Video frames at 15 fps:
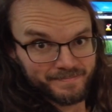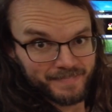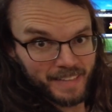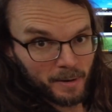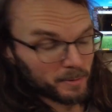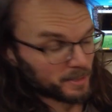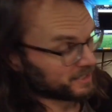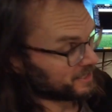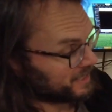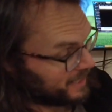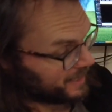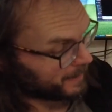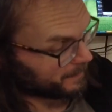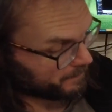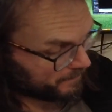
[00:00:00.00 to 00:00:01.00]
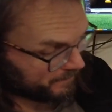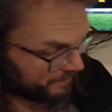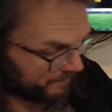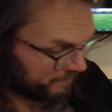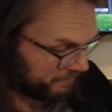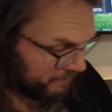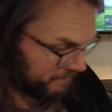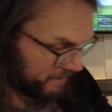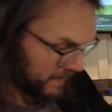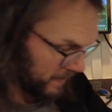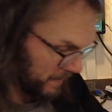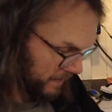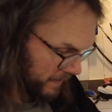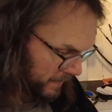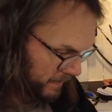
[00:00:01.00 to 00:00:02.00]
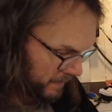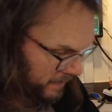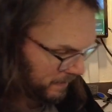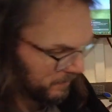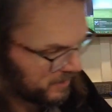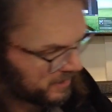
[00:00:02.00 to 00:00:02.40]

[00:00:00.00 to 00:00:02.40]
that was let me